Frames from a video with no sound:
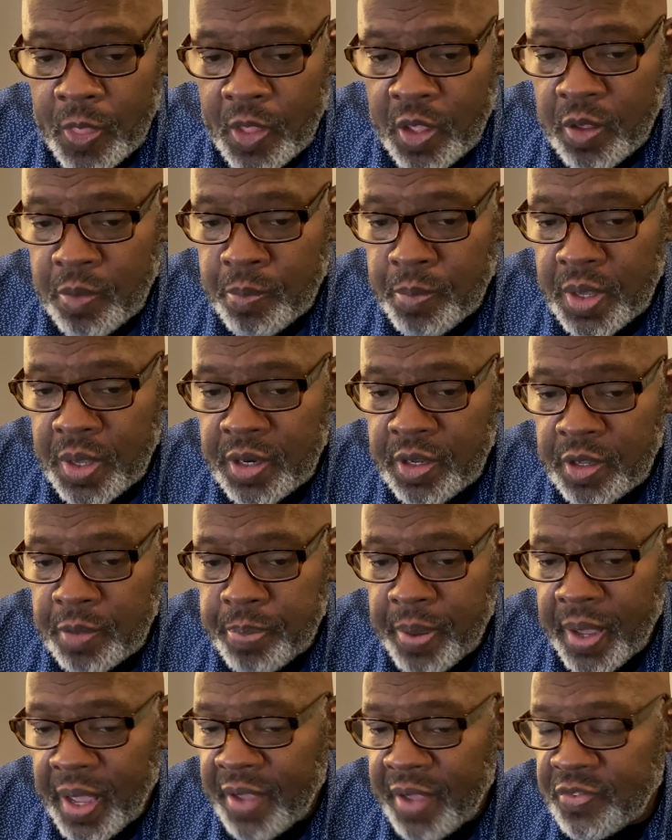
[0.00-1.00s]
Many
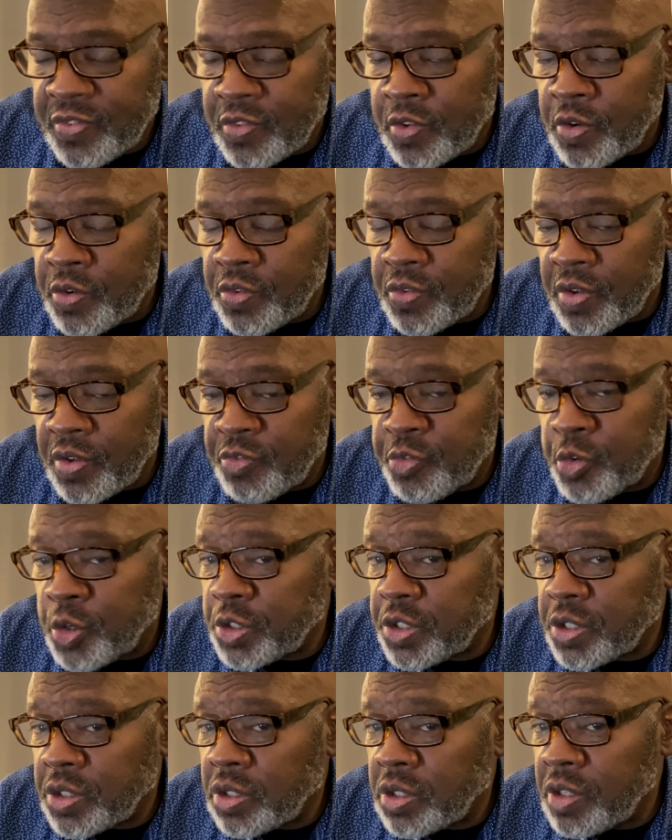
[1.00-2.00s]
pastors
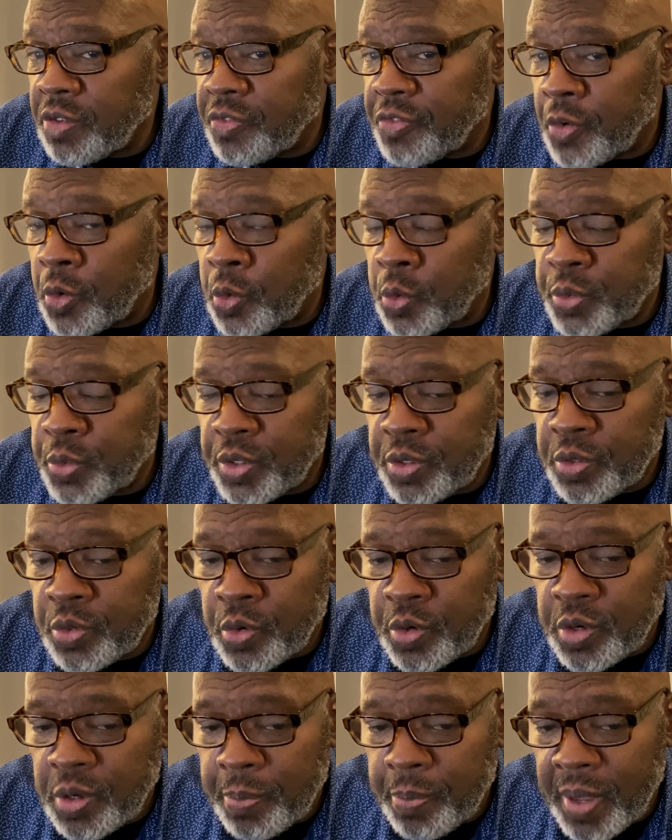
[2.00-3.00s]
unfortunately folded
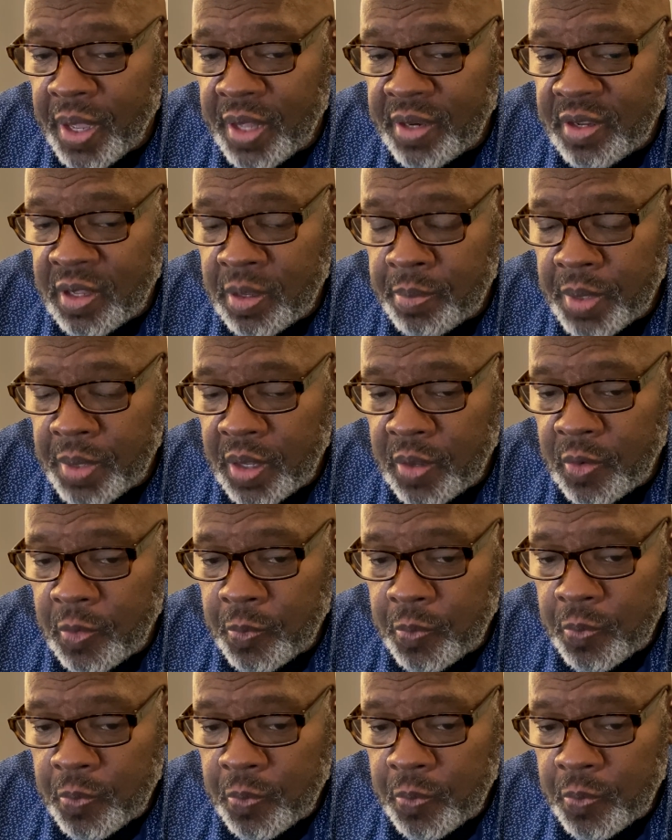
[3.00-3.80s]
during the pandemic